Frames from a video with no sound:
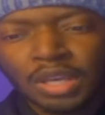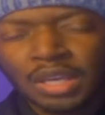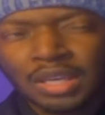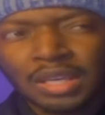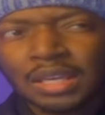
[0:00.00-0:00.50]

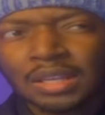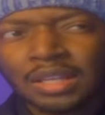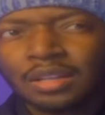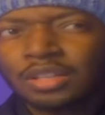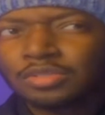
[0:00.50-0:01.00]
it
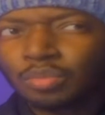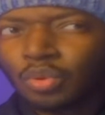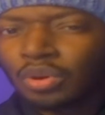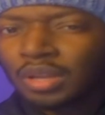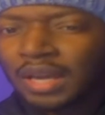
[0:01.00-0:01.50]
looks
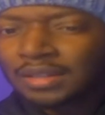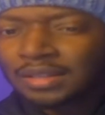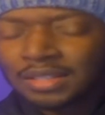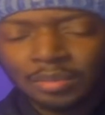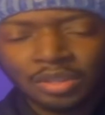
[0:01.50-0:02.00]
more like the
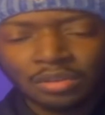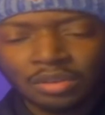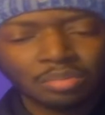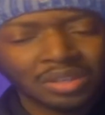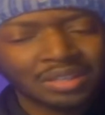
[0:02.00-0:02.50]
demon lord,
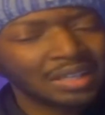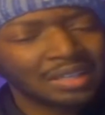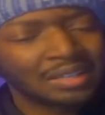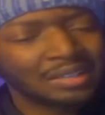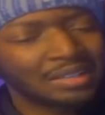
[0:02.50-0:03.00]
but
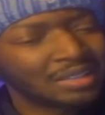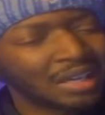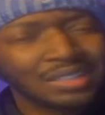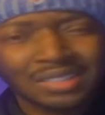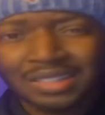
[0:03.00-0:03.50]
it
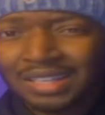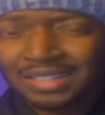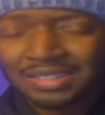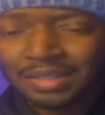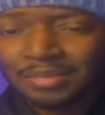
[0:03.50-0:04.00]
doesn't at the
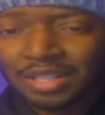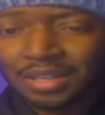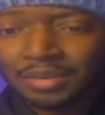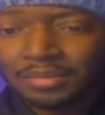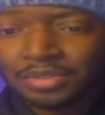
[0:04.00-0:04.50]
same
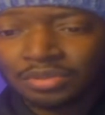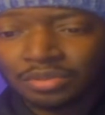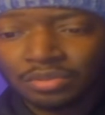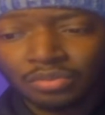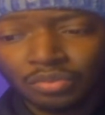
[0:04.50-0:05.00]
time. So
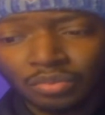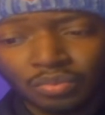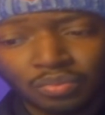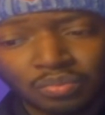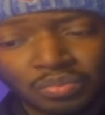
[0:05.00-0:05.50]

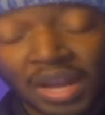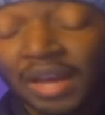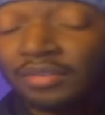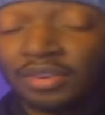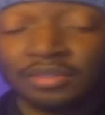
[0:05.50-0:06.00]
I don't know.